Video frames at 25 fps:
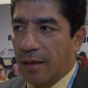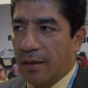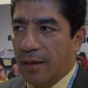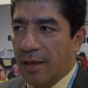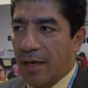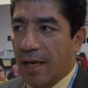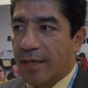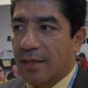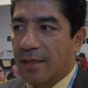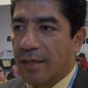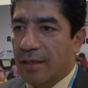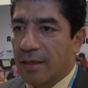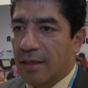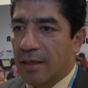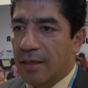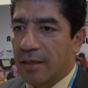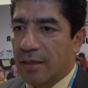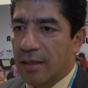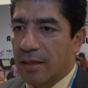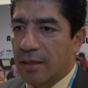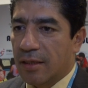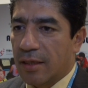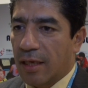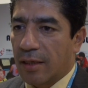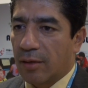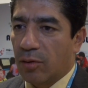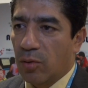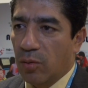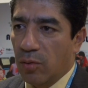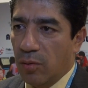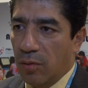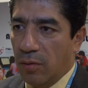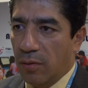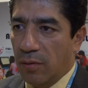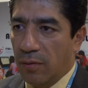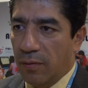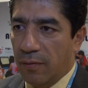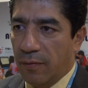the I C Ts is a
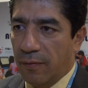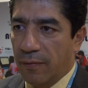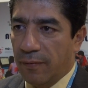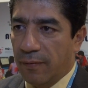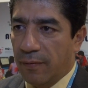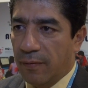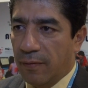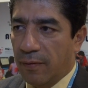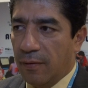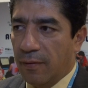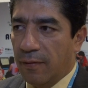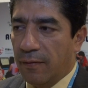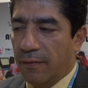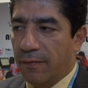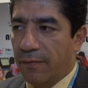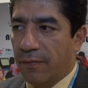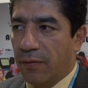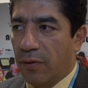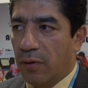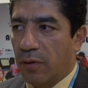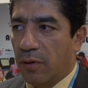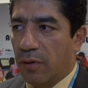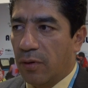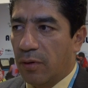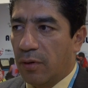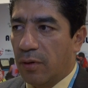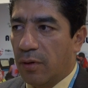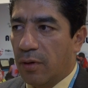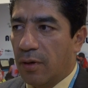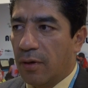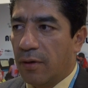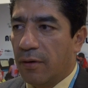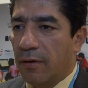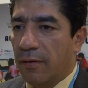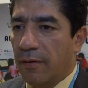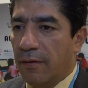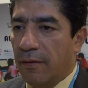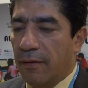tool for,